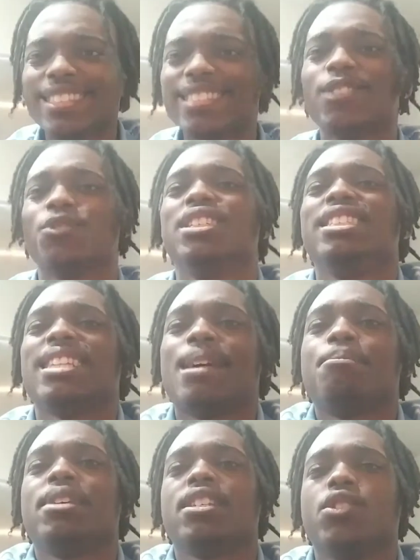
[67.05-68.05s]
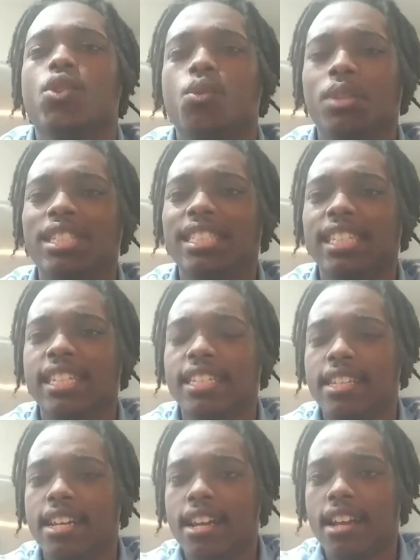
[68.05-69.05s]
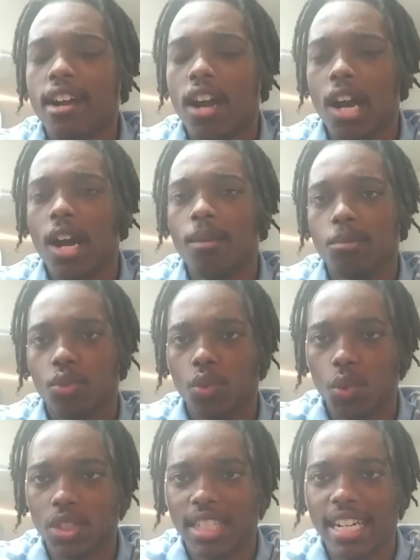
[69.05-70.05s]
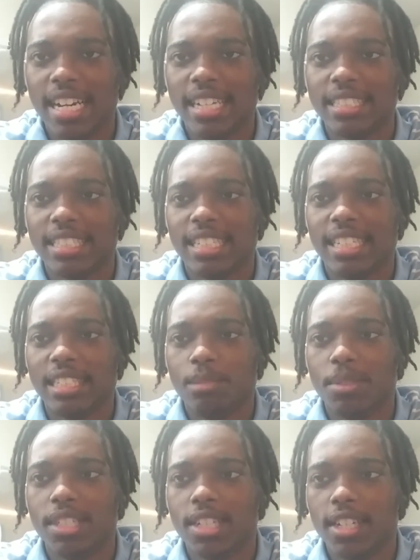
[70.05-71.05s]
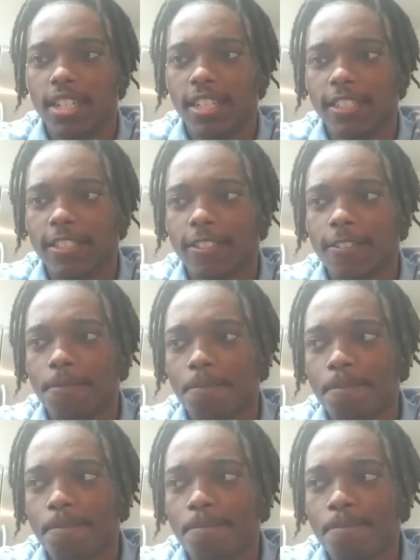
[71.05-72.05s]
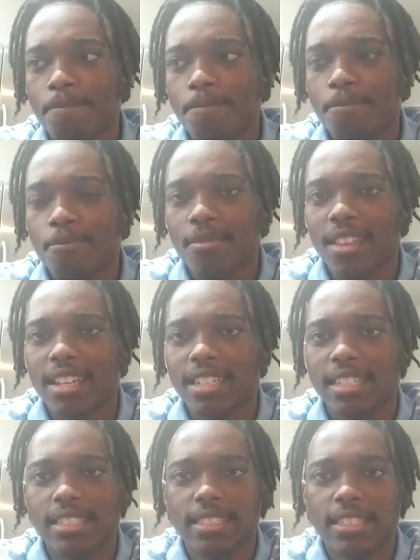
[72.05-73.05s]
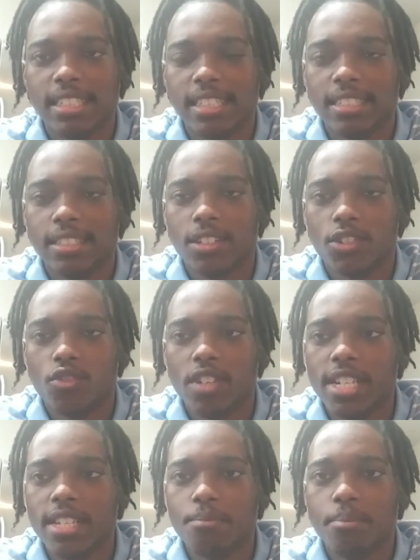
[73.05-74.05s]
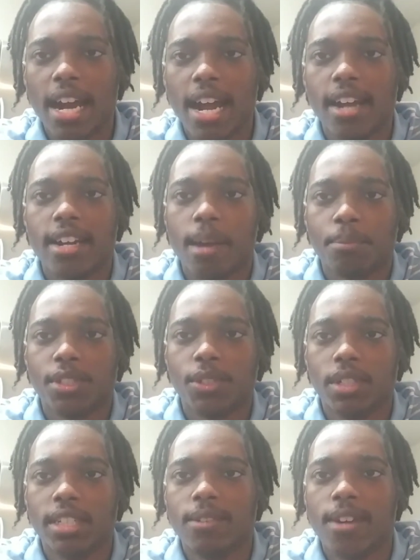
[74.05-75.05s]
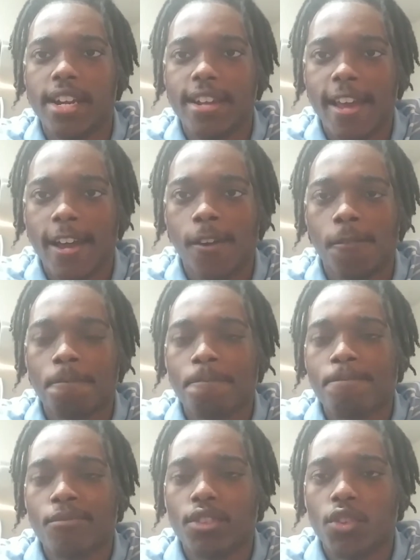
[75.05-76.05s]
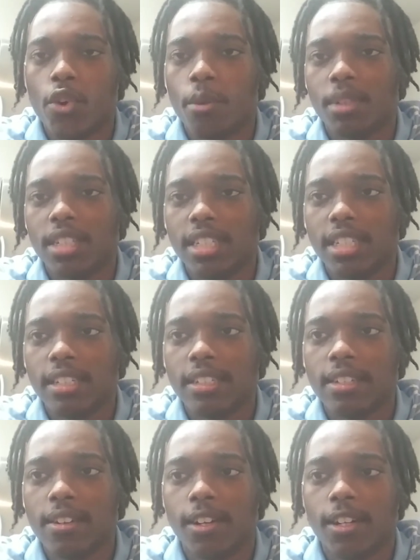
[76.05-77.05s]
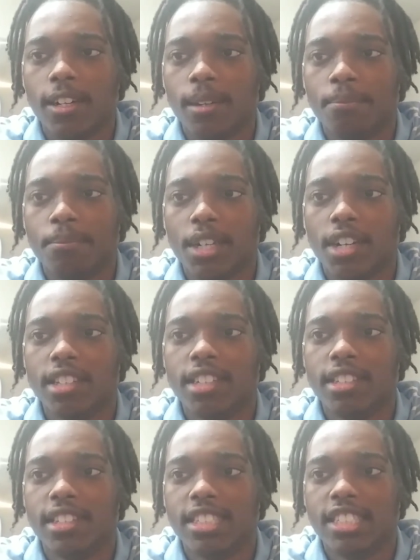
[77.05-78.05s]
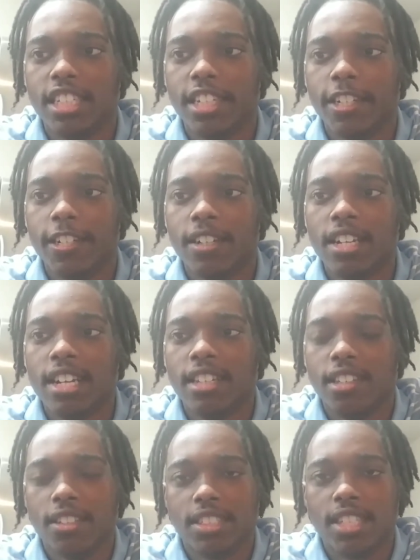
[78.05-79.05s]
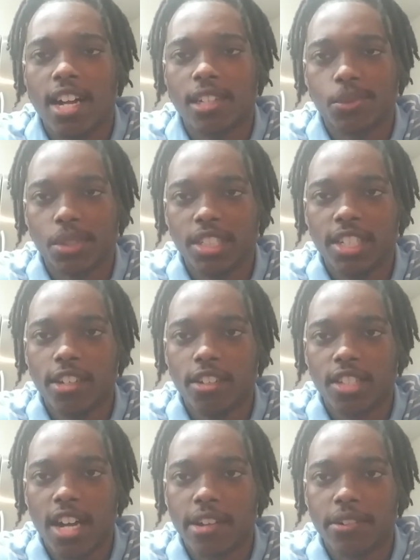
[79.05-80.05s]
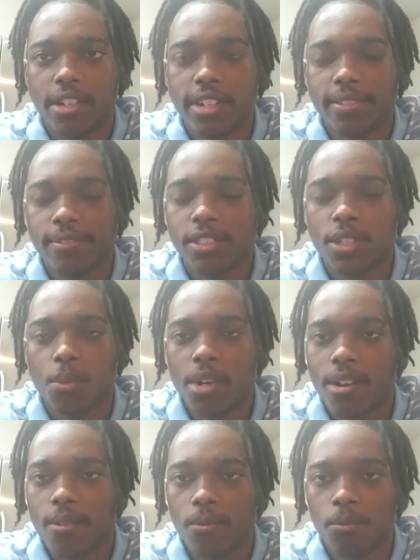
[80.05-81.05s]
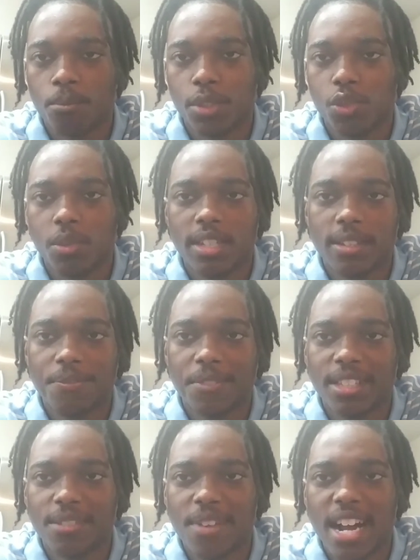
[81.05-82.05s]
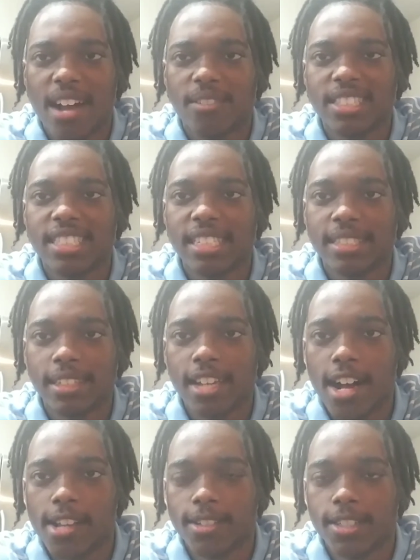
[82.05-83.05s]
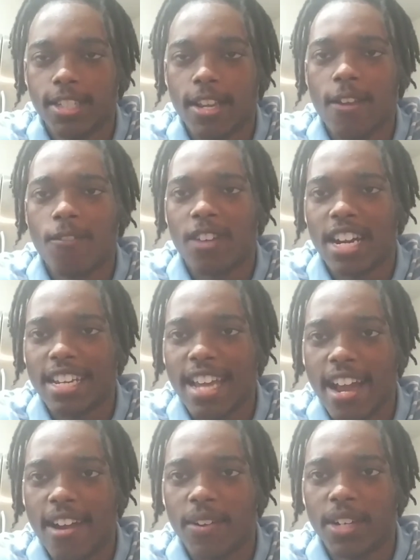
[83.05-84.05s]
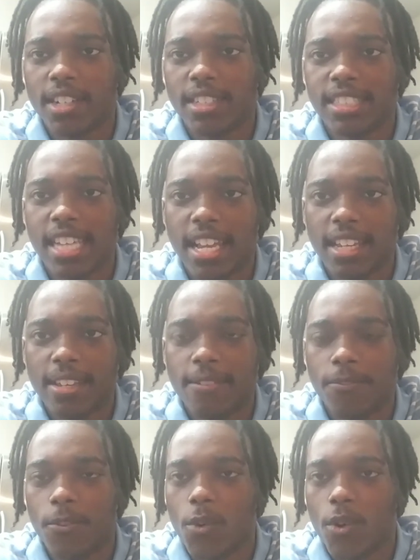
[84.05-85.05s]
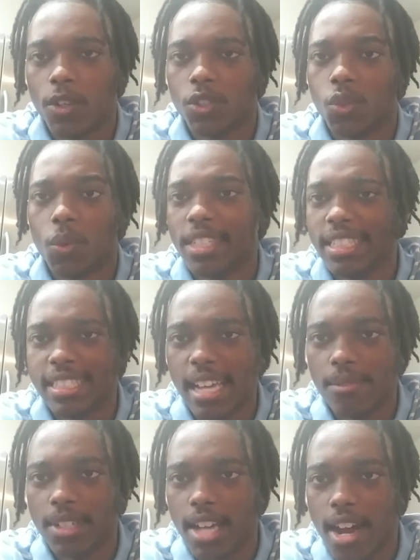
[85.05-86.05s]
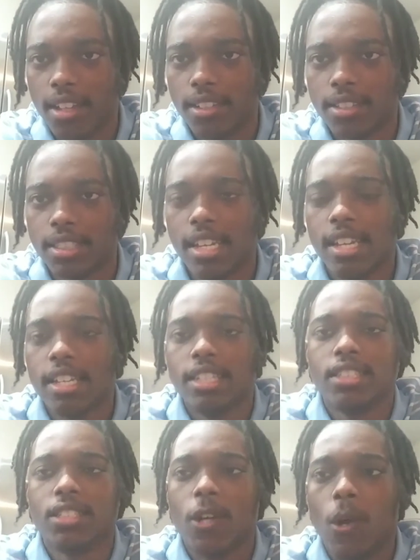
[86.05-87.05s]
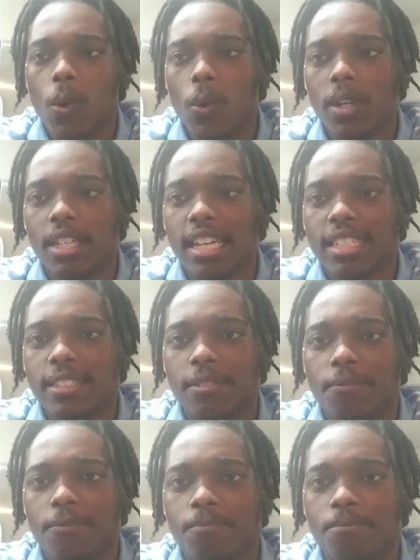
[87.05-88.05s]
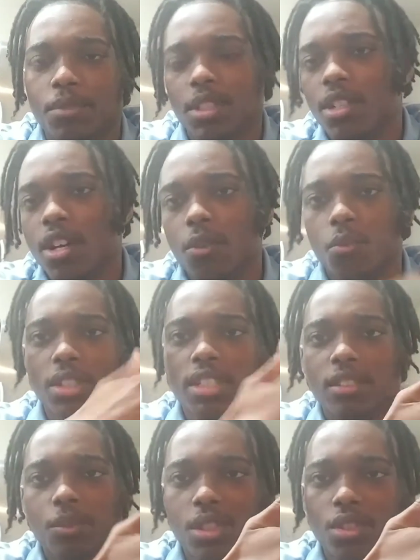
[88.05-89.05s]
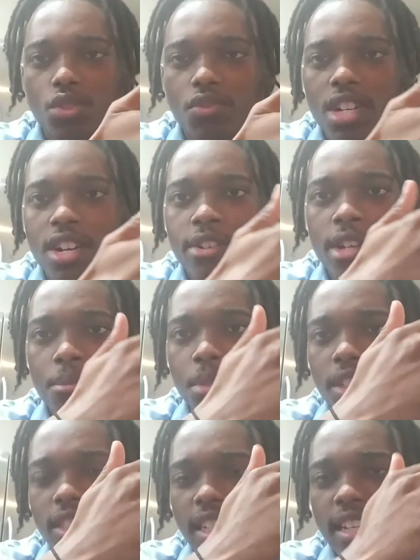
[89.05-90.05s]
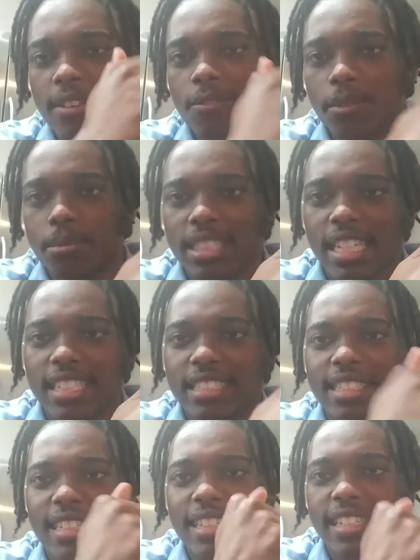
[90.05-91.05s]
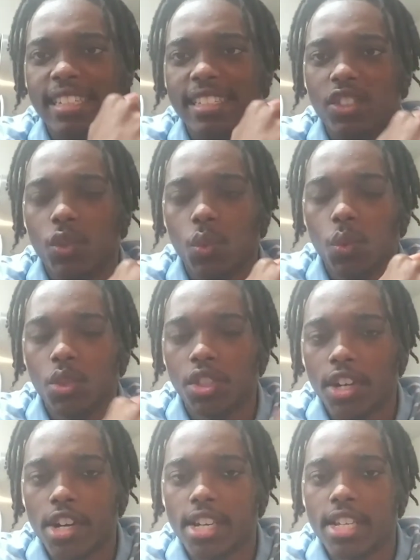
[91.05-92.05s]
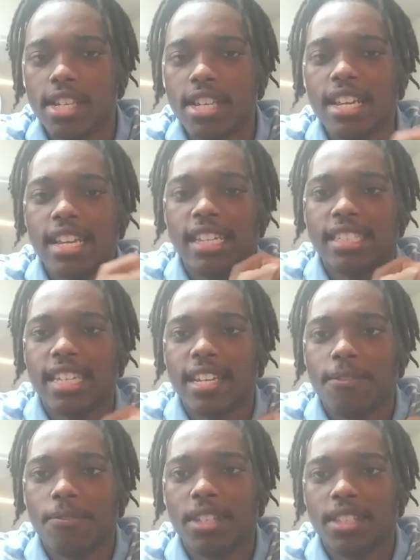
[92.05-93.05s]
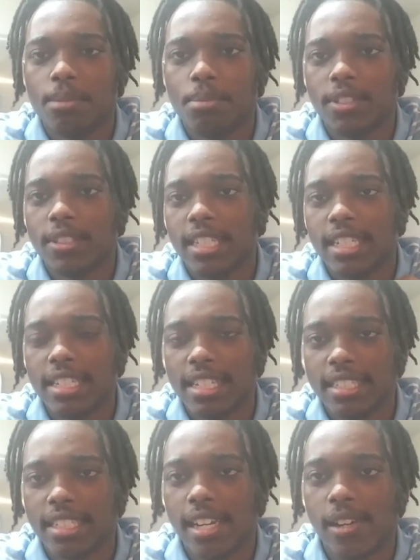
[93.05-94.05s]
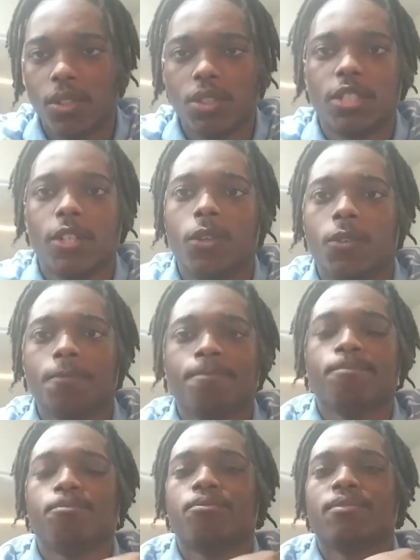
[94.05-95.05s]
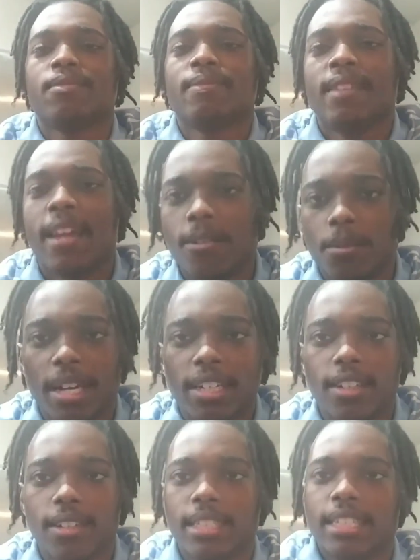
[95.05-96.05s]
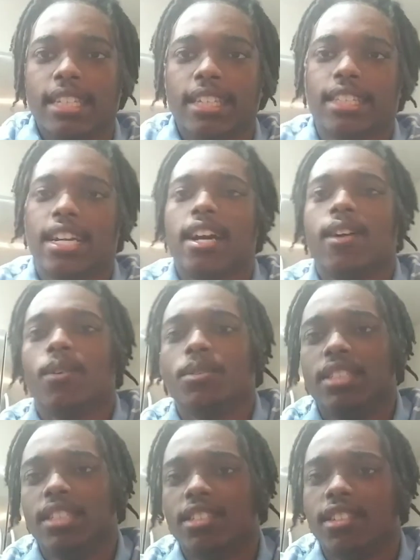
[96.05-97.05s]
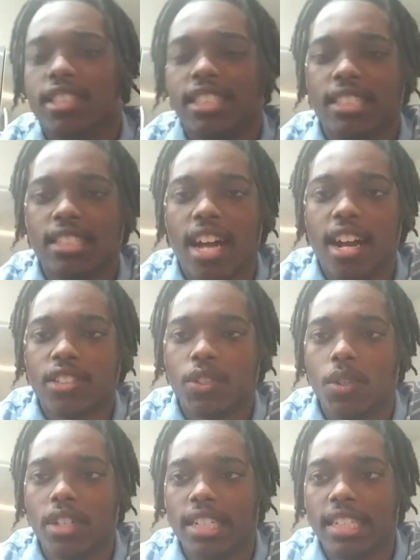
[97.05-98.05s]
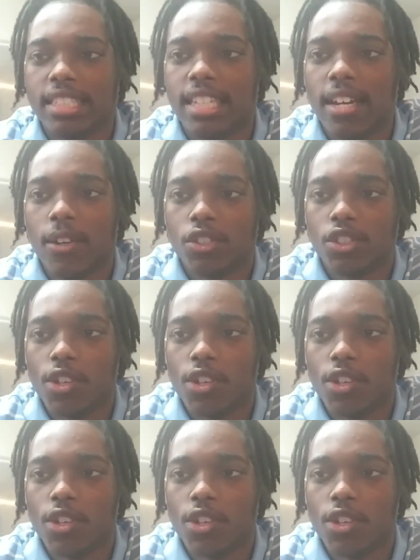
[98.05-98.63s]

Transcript: The reason I picked Norwegian Cruise Lines is because is a great buying opportunity right now. Normally, earlier this year, their stocks were teeter-tottering somewhere between $55 and $60. Right now, they're selling for $27. So that's we use round numbers from 60 to 30. It's at a 50% discount. So everybody loves a discount. These are just stocks on discount.